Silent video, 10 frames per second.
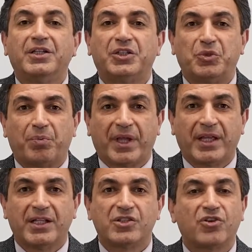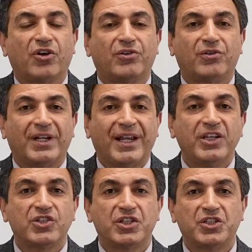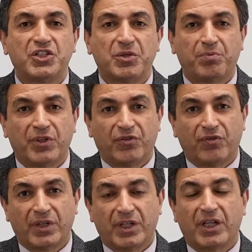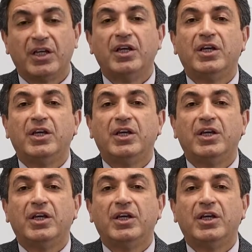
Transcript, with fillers: depends on relationship between the